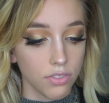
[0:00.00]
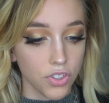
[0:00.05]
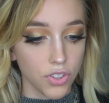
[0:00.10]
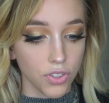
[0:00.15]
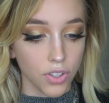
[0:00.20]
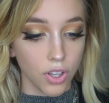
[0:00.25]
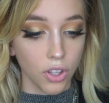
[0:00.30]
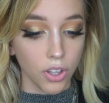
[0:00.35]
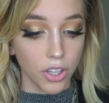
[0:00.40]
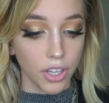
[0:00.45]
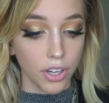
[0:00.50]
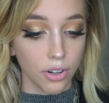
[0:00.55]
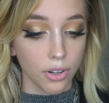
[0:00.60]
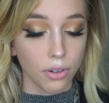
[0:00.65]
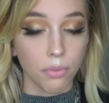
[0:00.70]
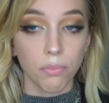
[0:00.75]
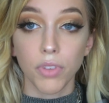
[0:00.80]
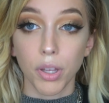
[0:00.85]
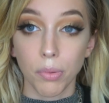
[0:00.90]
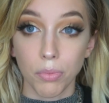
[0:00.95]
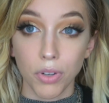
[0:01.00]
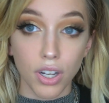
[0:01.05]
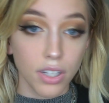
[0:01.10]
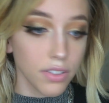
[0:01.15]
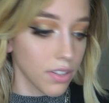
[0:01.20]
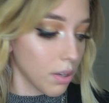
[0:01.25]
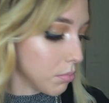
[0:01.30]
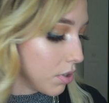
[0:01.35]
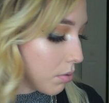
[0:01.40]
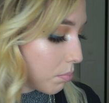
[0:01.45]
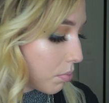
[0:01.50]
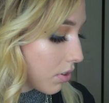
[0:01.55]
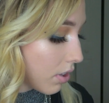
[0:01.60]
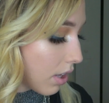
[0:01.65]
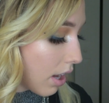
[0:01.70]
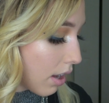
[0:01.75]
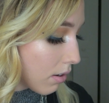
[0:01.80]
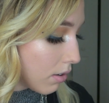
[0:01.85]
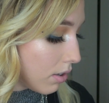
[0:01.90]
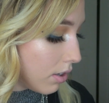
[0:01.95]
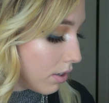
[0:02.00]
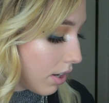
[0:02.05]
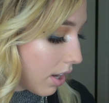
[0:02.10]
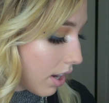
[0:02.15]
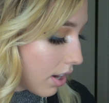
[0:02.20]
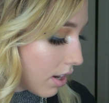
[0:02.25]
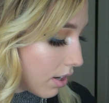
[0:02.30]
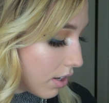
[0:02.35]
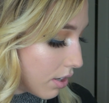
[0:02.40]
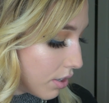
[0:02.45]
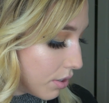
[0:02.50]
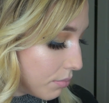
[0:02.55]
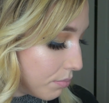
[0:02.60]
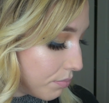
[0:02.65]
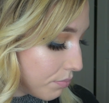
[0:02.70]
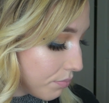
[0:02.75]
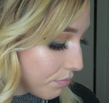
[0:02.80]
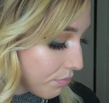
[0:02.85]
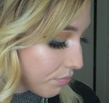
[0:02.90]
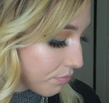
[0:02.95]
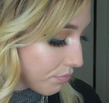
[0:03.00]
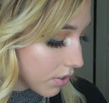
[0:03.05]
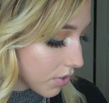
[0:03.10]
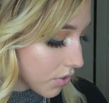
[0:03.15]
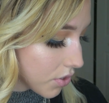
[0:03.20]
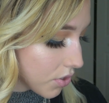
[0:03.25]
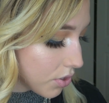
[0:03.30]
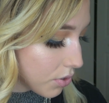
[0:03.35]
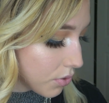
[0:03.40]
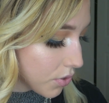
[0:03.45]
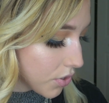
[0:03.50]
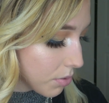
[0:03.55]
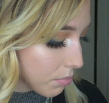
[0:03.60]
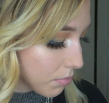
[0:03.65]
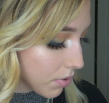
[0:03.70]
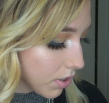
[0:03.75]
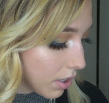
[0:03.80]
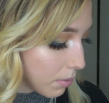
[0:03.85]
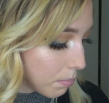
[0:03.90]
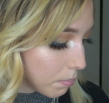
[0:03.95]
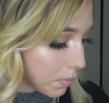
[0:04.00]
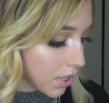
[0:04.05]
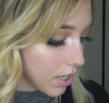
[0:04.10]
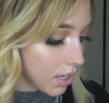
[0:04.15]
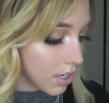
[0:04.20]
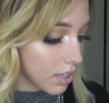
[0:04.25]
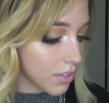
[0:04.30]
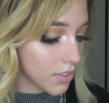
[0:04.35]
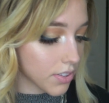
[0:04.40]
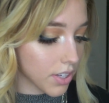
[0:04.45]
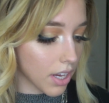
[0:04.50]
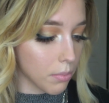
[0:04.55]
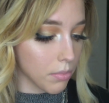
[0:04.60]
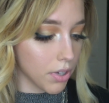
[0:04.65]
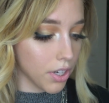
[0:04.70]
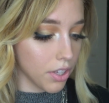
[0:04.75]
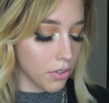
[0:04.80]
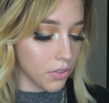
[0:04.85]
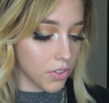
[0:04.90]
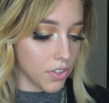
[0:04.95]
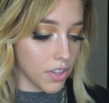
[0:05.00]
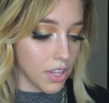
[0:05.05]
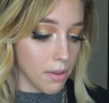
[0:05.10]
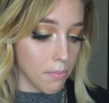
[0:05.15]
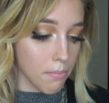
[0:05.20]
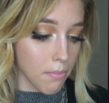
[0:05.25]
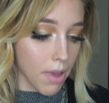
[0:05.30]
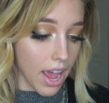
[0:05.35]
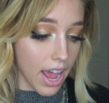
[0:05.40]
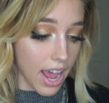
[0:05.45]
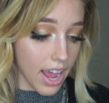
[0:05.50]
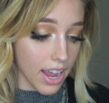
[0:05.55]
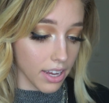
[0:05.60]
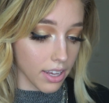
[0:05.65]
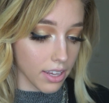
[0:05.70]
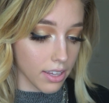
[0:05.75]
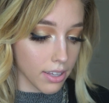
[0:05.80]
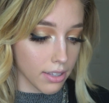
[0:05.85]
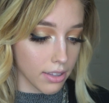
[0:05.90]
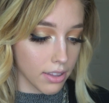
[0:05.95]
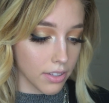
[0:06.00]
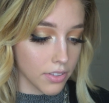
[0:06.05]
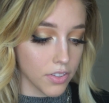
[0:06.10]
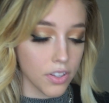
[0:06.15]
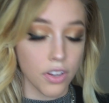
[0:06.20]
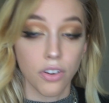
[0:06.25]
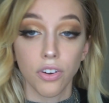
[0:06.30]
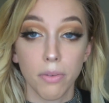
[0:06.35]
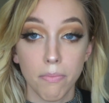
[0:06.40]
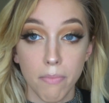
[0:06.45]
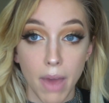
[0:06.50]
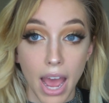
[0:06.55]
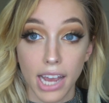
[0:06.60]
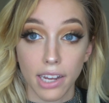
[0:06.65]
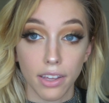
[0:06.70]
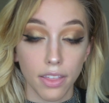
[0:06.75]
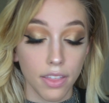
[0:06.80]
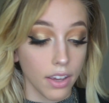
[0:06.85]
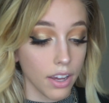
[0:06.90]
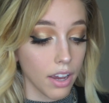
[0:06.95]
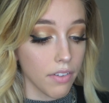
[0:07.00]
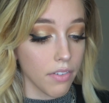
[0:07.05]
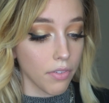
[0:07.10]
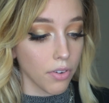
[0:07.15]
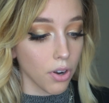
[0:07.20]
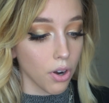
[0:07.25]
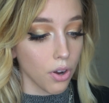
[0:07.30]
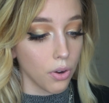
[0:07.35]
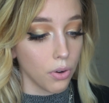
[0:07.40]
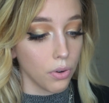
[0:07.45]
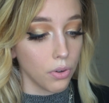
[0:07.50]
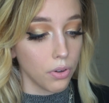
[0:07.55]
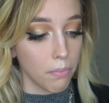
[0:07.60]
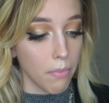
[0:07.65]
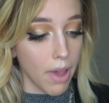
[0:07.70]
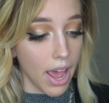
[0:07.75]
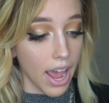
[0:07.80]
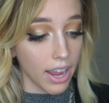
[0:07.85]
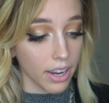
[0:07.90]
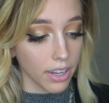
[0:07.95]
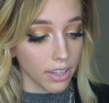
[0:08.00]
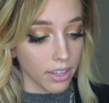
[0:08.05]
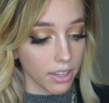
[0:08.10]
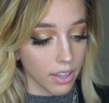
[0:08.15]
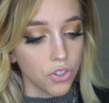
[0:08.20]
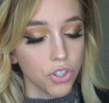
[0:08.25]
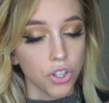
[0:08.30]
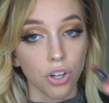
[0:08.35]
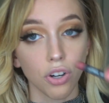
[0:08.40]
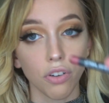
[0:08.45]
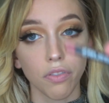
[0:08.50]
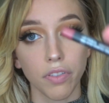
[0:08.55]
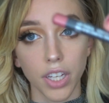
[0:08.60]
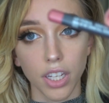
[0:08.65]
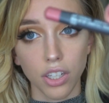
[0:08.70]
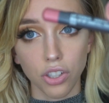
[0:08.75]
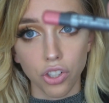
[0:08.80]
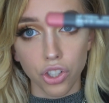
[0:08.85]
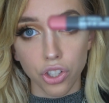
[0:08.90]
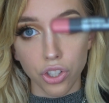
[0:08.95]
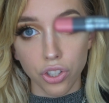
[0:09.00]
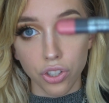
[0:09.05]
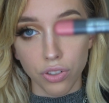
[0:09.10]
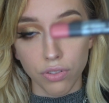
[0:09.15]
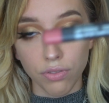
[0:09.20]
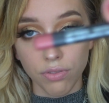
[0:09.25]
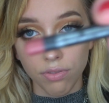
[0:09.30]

just clear lip gloss. I'm gonna put that on. Let's do some lippies. I'm gonna use the MAC. This is the only MAC thing I've ever owned. MAC Dervish.